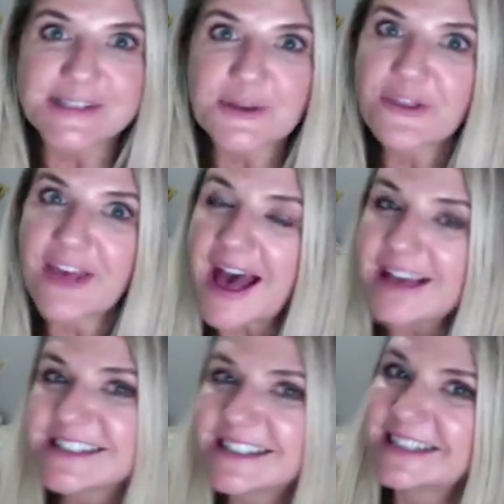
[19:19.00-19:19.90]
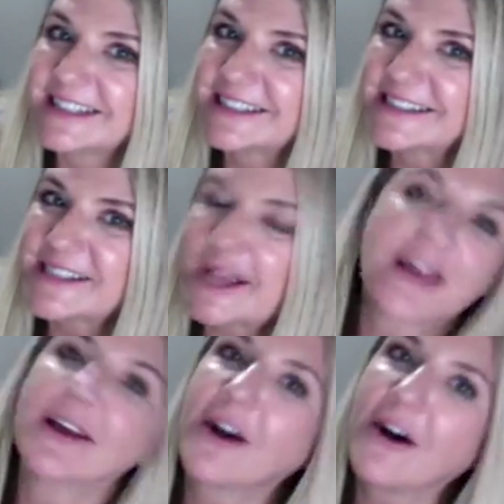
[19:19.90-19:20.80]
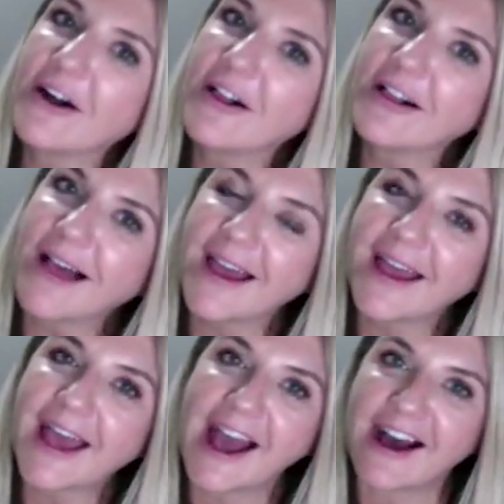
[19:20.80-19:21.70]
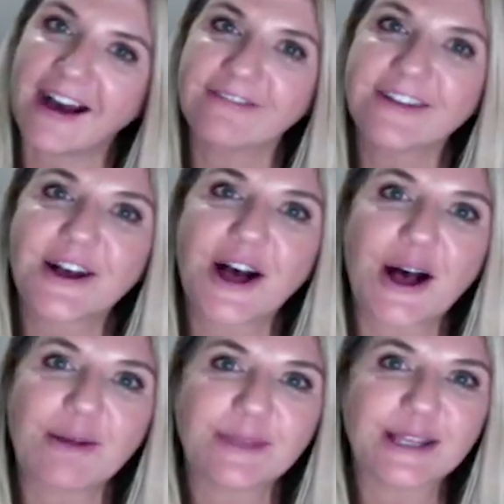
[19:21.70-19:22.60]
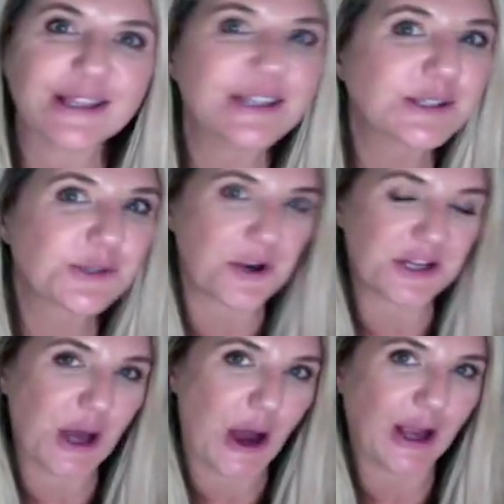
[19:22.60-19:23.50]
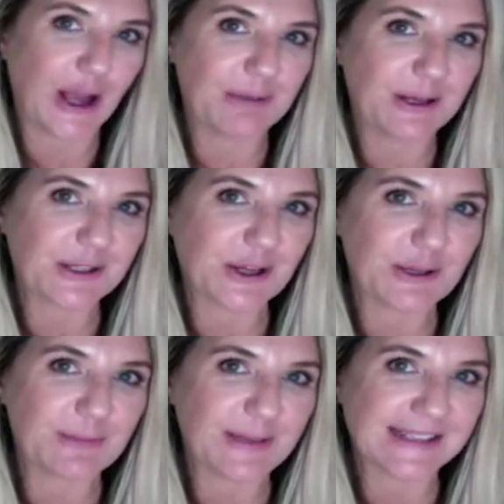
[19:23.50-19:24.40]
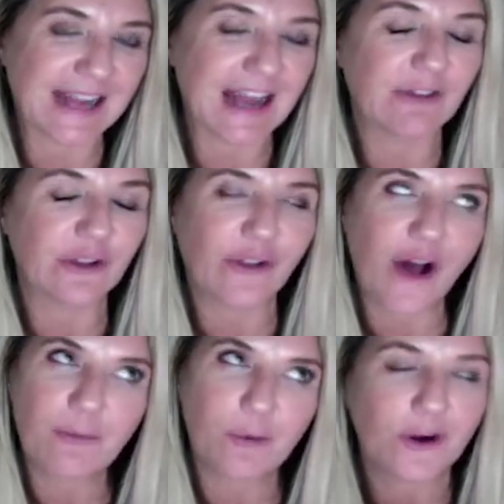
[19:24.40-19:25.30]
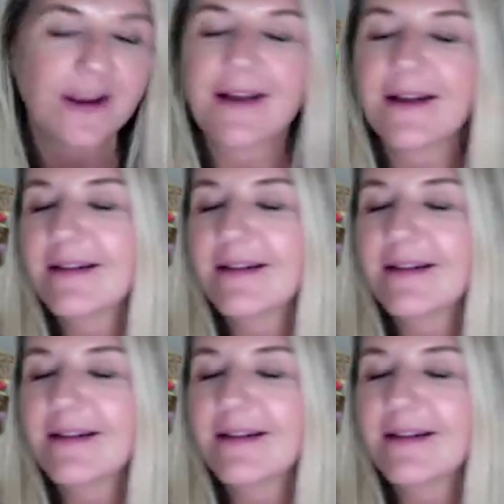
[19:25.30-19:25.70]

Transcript: So that is all I have in this short talk about Charlotte Mason. I have a lot more